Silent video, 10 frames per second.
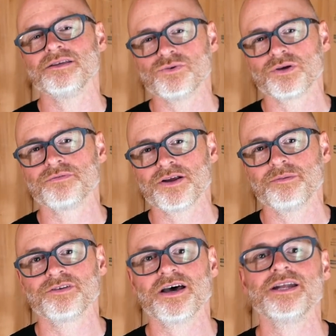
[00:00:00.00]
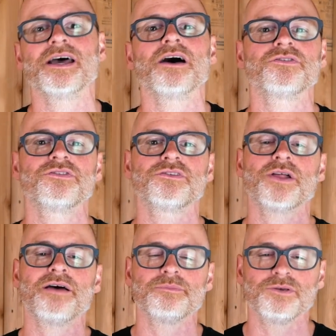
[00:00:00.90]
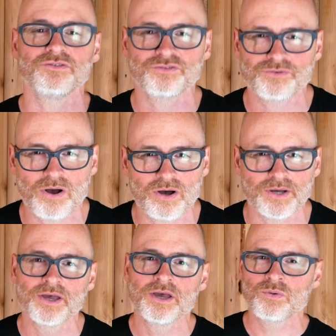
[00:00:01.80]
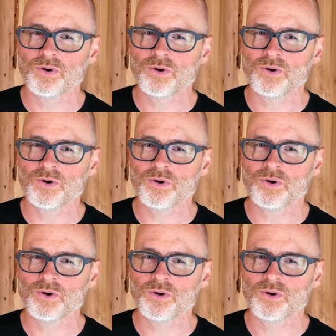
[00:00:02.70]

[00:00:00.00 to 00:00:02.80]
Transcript: you can frame a tiny house and still have it be strong.